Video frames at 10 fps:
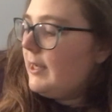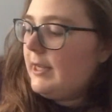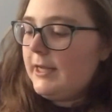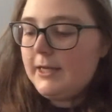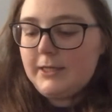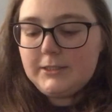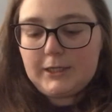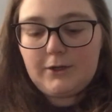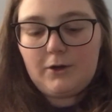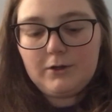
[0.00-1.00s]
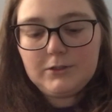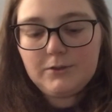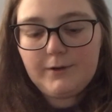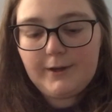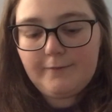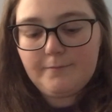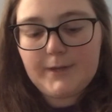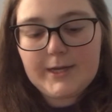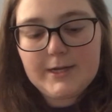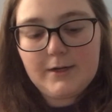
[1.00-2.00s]
And I also have
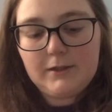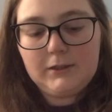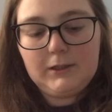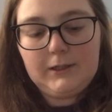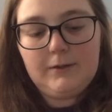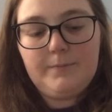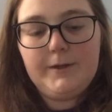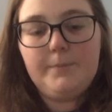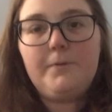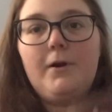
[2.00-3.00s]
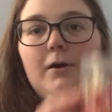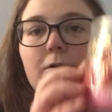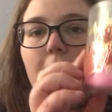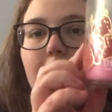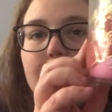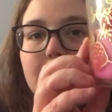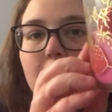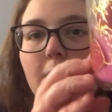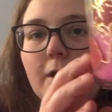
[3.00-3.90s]
made a little bit of progress